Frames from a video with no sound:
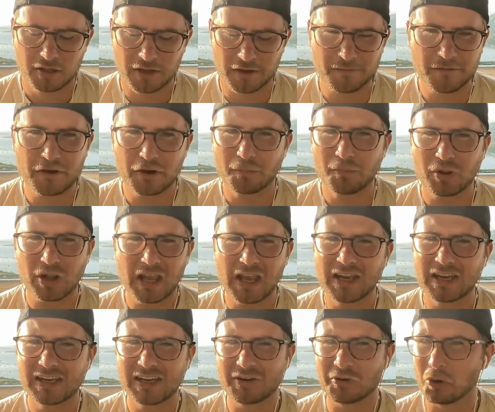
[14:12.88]
If they're
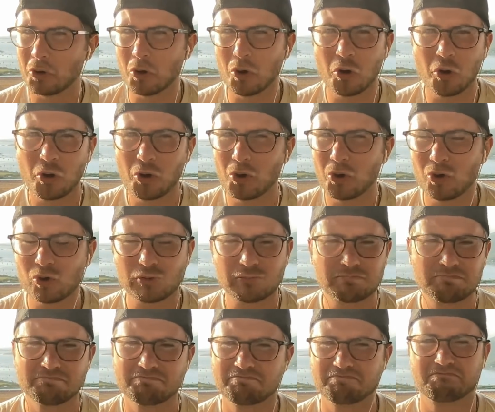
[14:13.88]
playing it at
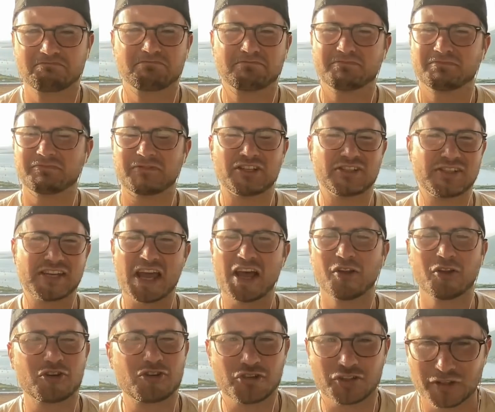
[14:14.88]
all
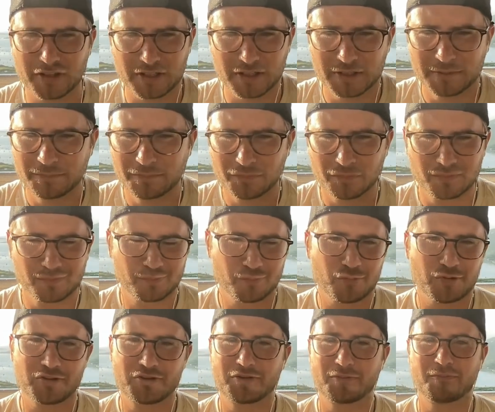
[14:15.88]
intelligently
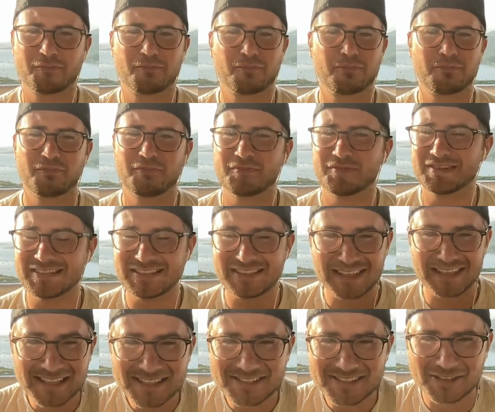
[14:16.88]
with
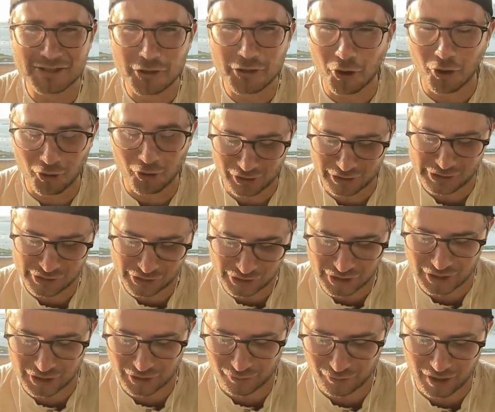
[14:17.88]
decent
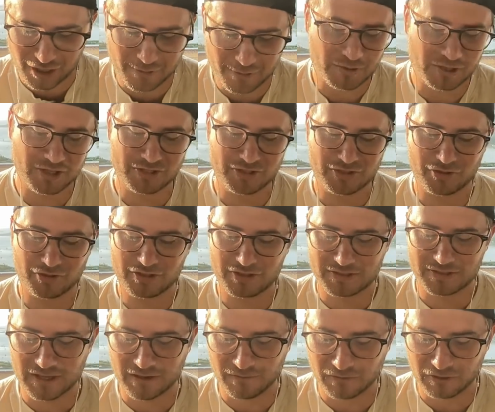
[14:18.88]
RNG, right? Because there
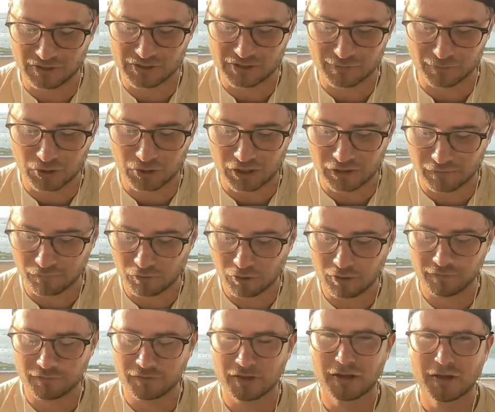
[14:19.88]
is definitely some luck
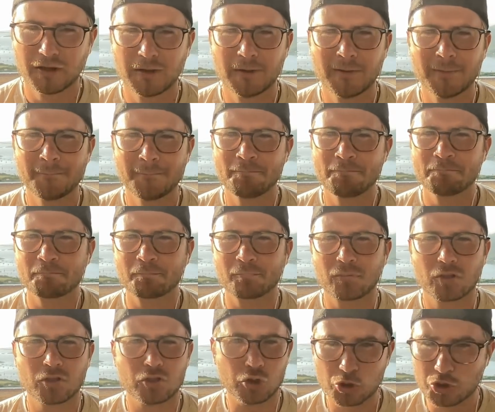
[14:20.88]
involved.
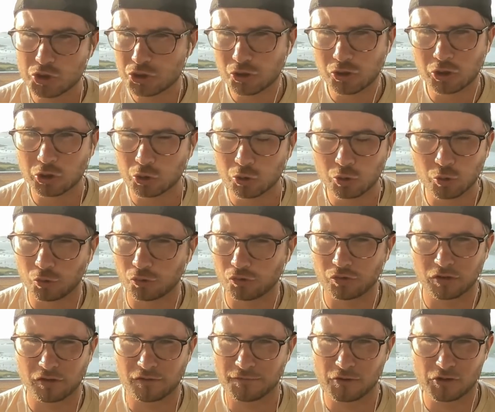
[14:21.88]
You shouldn't
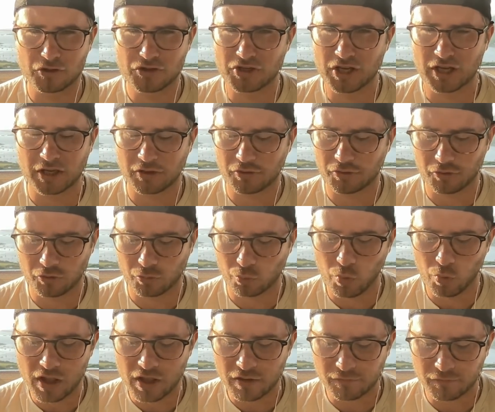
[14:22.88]
lose on the first, second, third
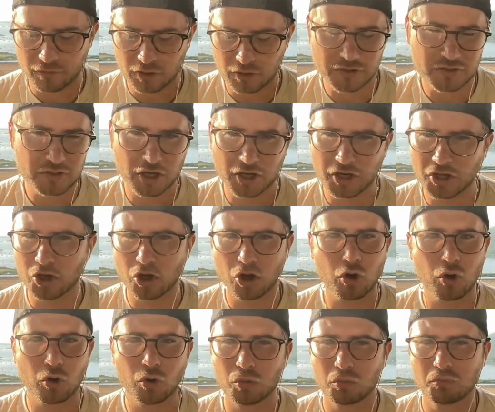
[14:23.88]
wave. It's gonna
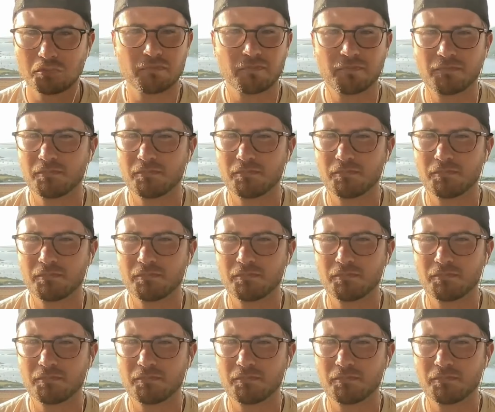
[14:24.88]
go,